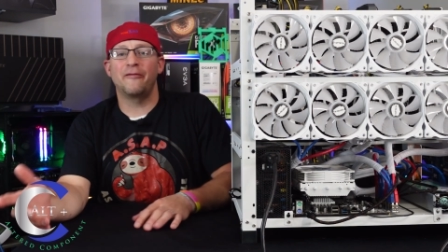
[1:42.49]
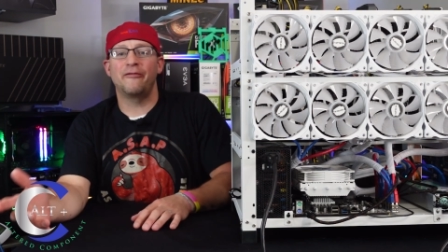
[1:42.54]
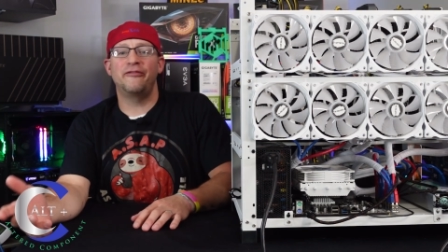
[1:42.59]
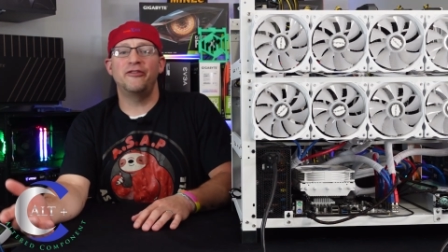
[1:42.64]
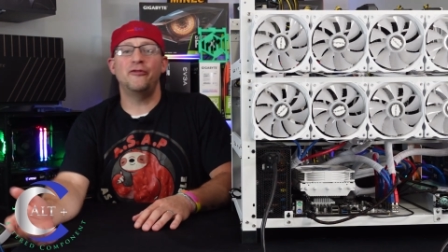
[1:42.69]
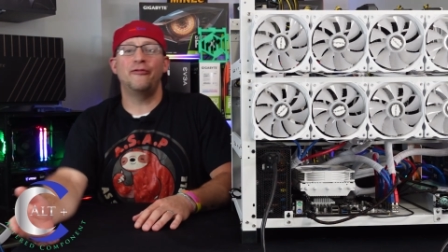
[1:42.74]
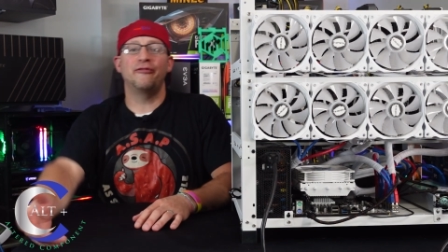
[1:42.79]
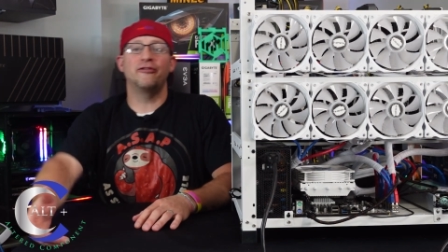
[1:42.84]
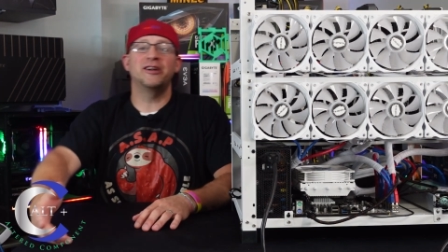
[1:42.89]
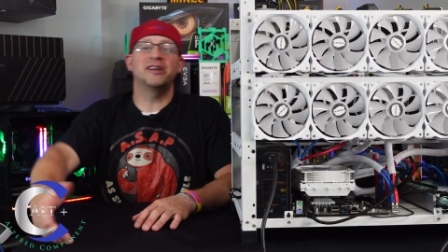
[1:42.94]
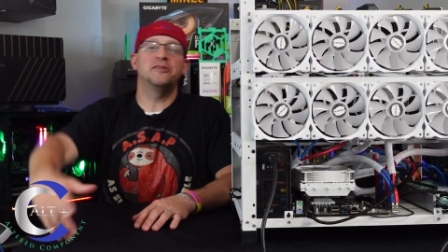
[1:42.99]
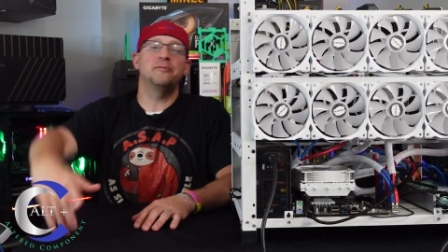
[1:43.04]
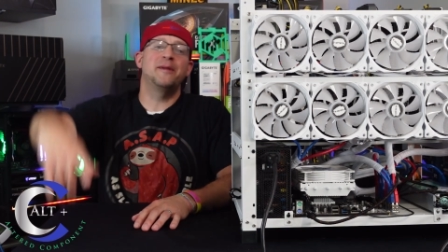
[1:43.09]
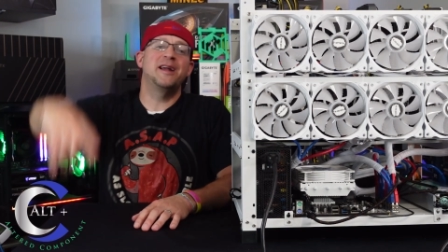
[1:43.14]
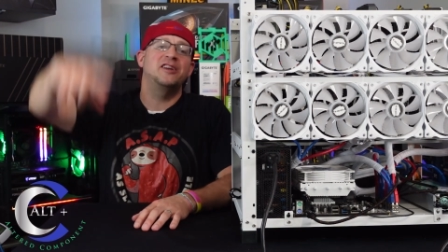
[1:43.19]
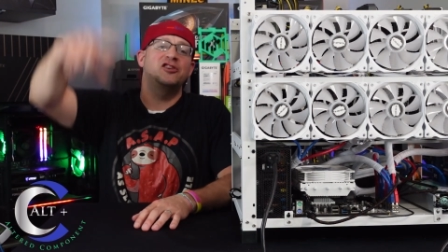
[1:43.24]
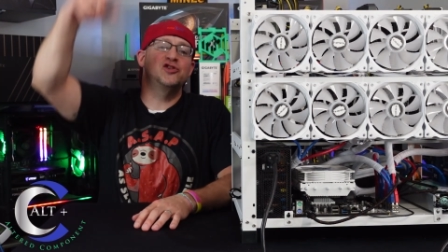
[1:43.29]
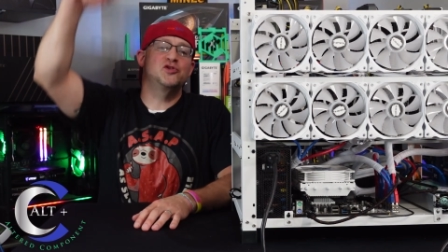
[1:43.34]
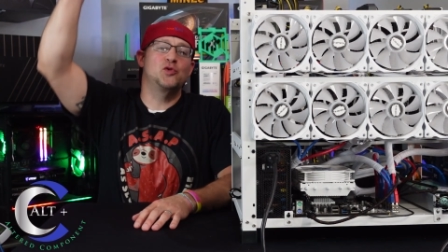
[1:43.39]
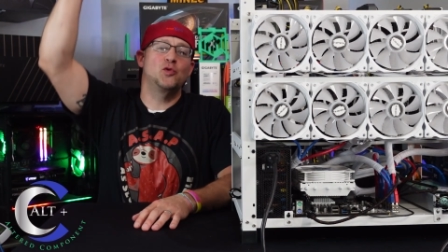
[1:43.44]
feel free to
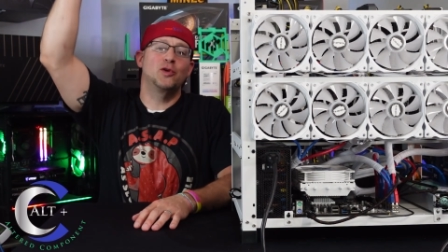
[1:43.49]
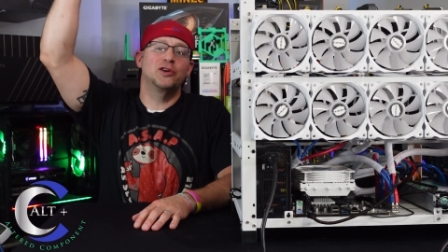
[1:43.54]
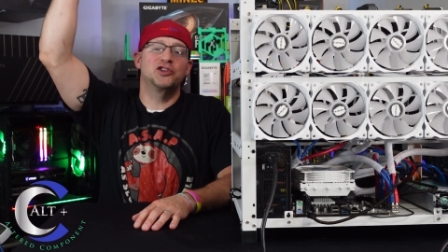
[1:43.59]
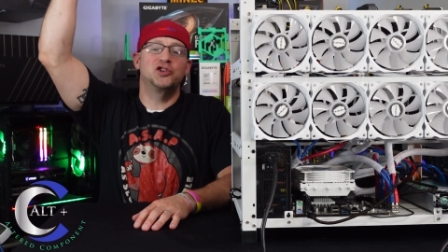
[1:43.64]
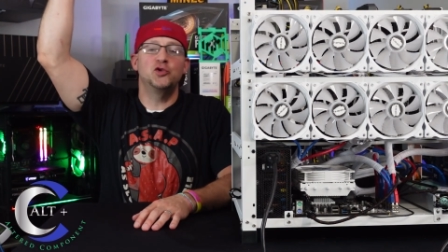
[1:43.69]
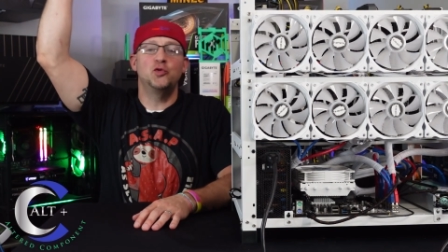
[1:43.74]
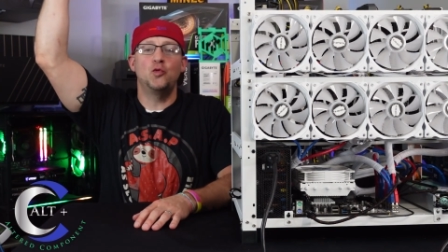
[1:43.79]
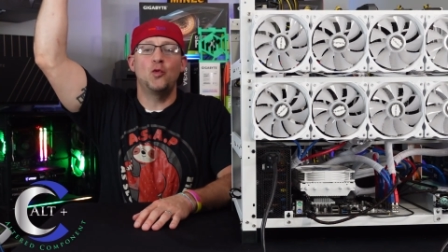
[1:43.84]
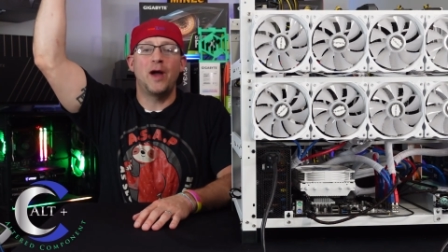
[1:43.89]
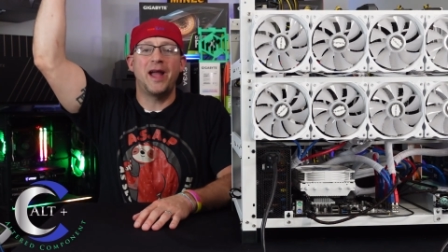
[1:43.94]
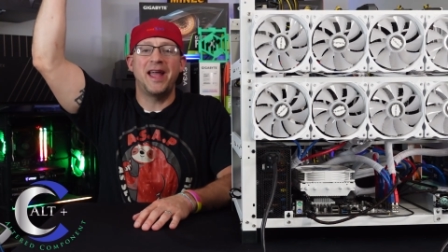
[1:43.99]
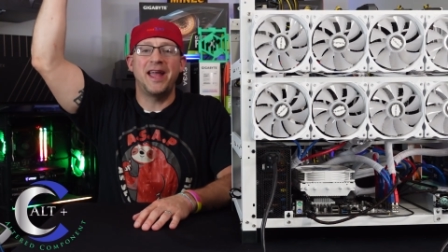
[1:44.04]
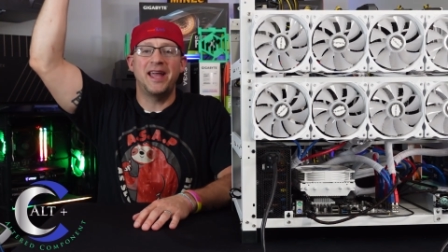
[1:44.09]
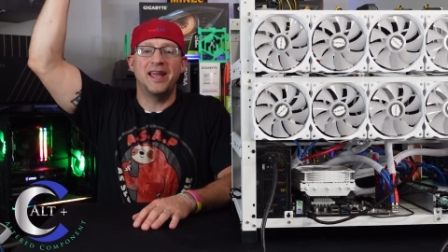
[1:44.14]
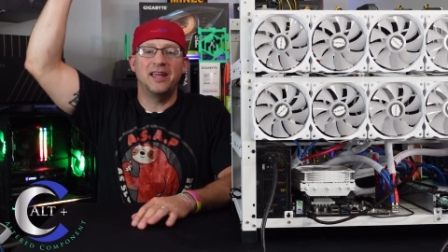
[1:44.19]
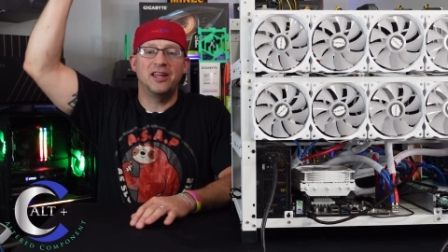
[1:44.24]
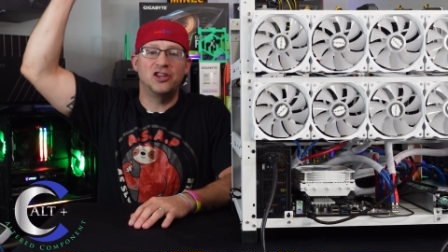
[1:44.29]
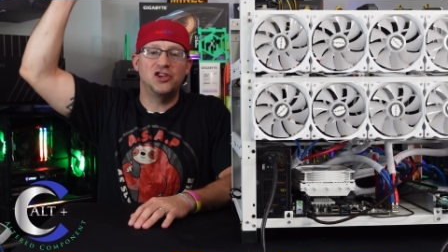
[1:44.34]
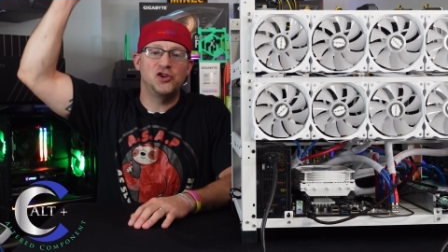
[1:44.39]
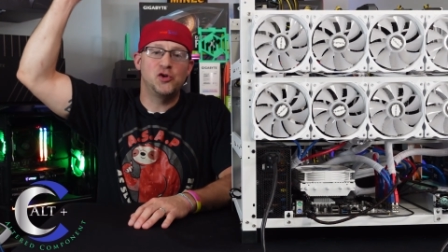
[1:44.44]
make sure to weigh
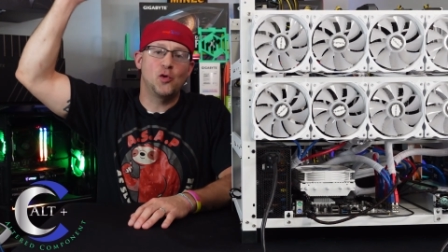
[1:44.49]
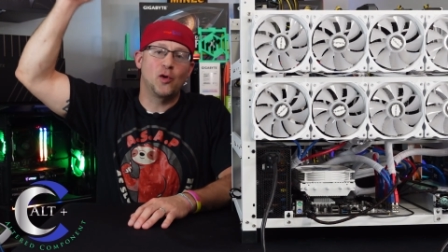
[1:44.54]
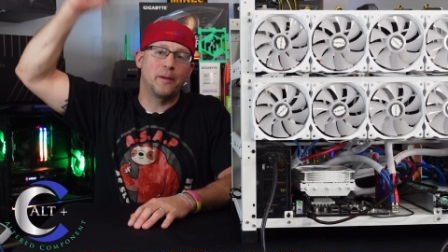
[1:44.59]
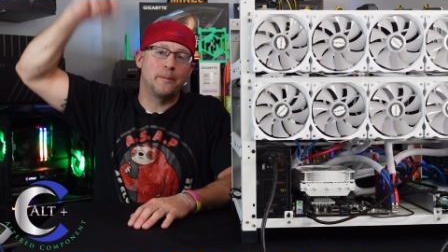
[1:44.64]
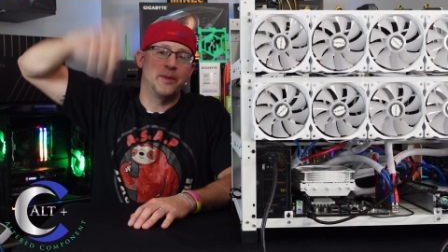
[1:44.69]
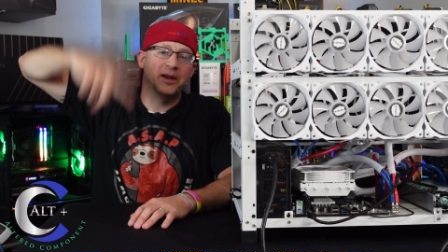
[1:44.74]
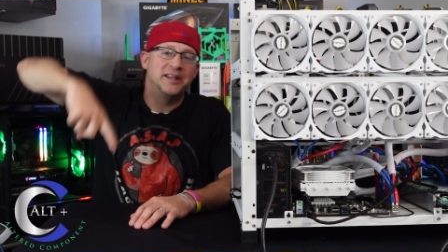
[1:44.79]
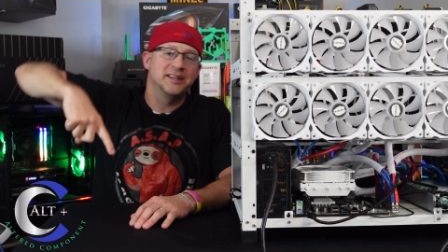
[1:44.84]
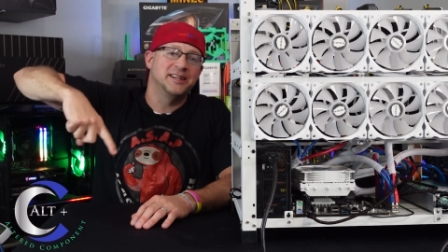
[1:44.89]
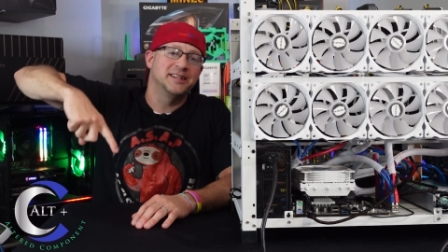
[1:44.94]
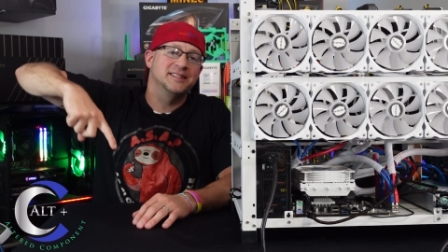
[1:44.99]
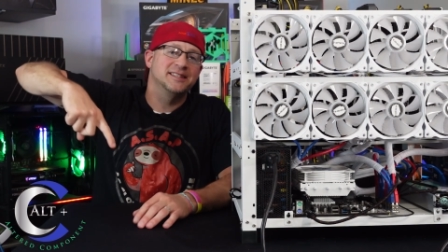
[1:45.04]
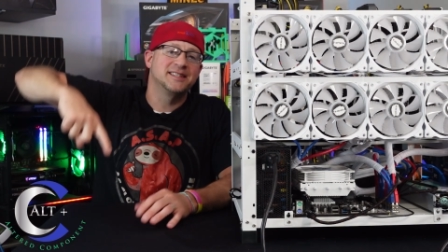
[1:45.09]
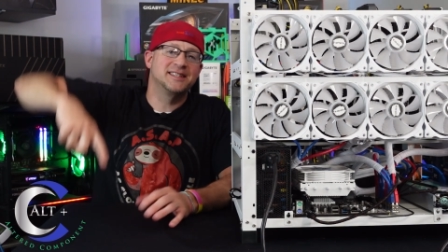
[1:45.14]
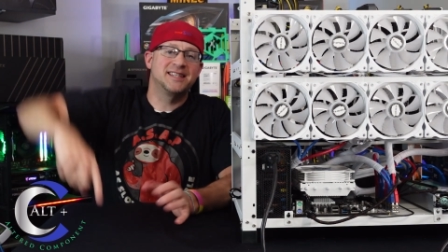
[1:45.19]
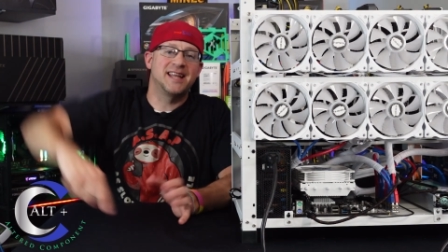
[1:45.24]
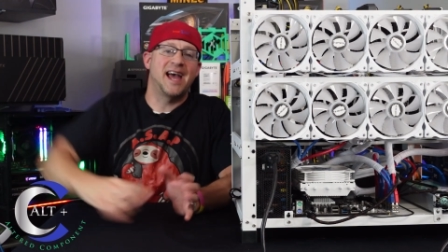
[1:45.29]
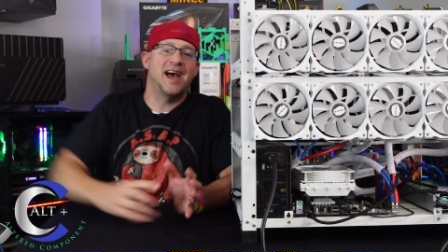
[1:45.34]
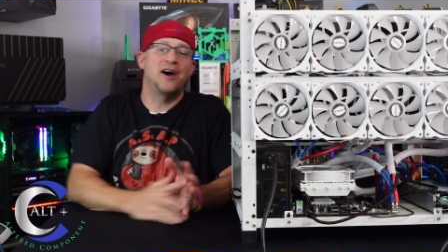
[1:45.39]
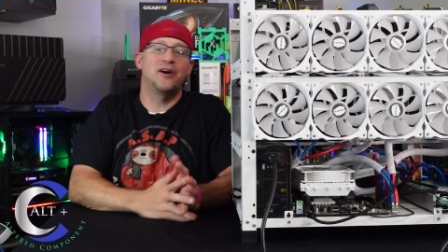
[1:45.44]
in your opinions
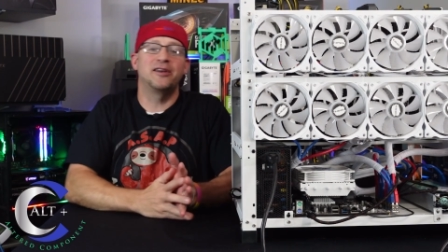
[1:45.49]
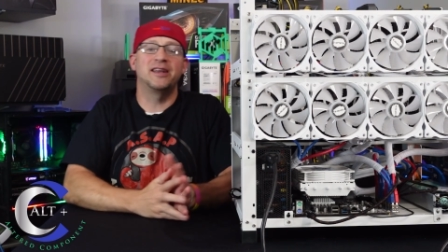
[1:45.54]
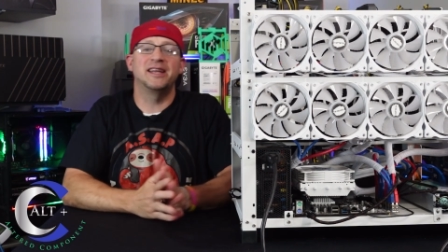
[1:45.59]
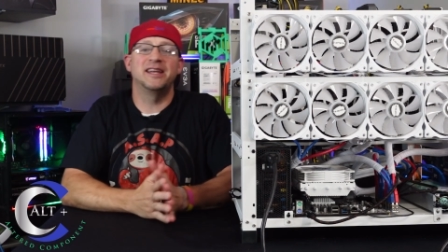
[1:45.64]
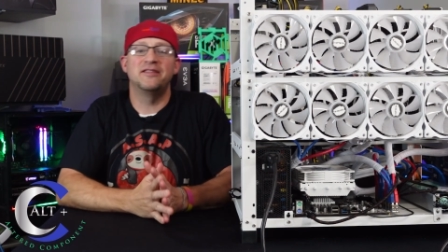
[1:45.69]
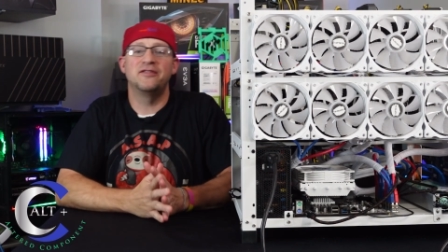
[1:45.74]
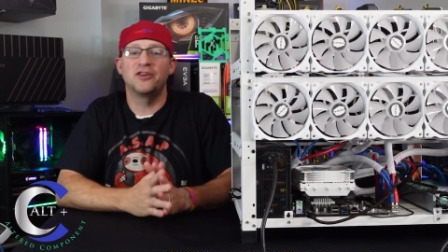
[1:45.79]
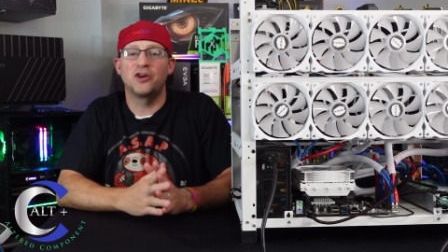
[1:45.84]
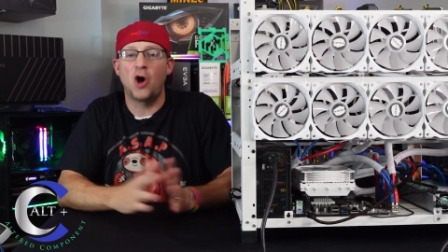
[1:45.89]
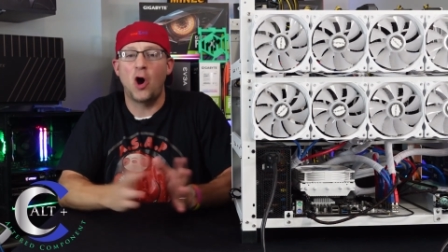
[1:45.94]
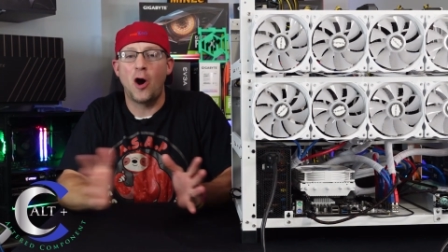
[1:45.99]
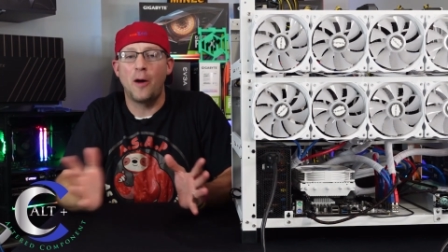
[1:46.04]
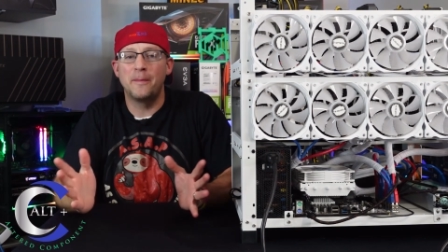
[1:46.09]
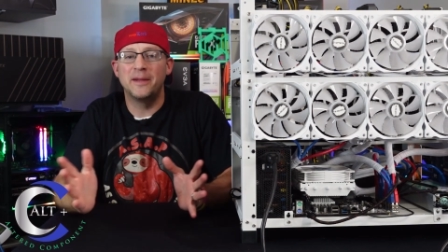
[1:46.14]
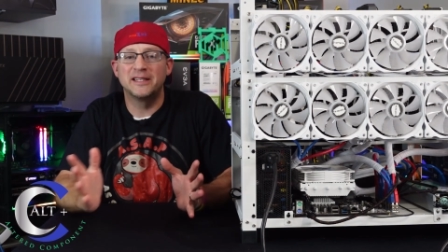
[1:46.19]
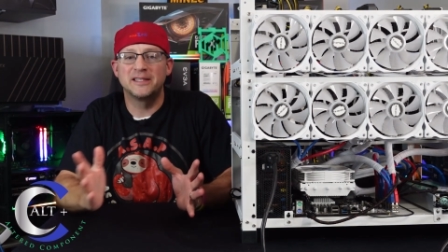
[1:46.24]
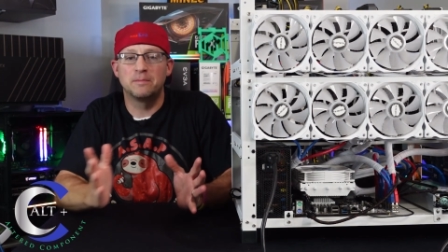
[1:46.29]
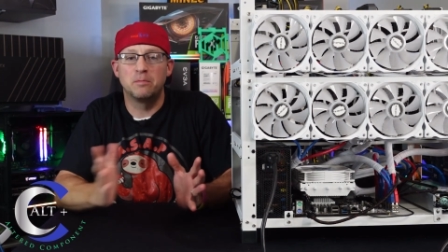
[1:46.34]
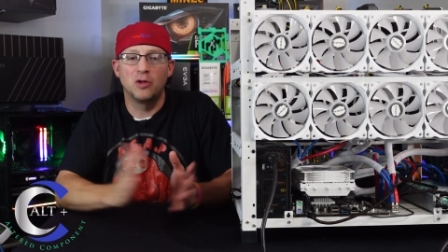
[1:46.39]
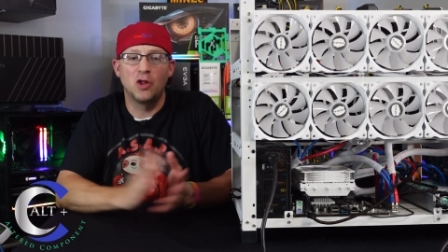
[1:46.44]
down in the
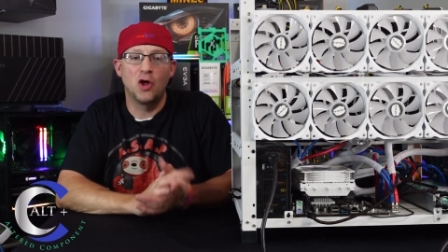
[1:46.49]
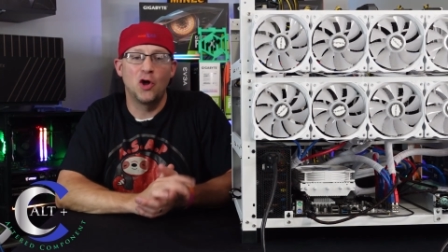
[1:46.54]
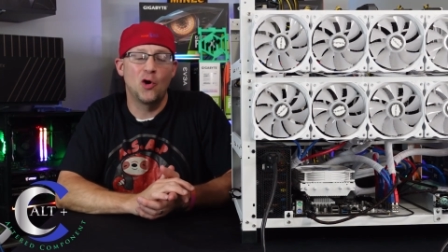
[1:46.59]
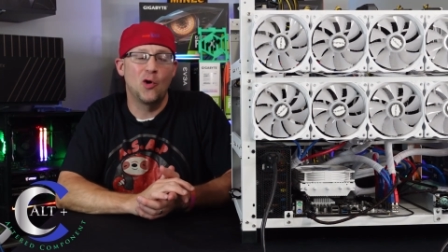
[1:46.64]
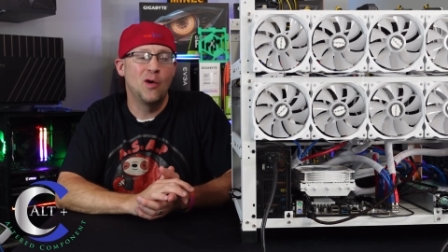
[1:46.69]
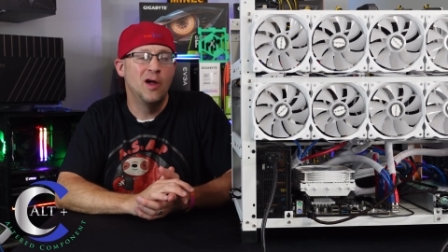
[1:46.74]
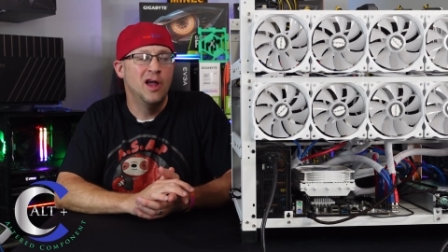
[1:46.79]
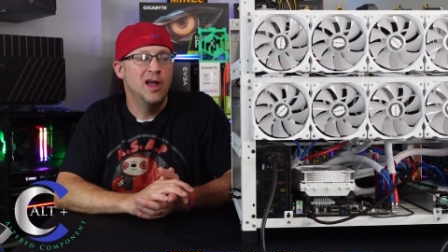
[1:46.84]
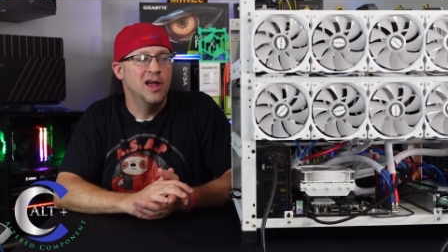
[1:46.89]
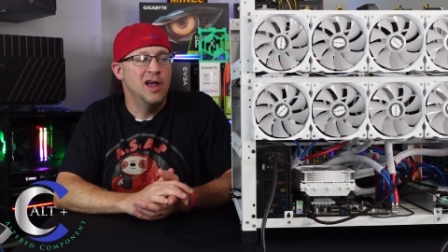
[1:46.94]
comments below.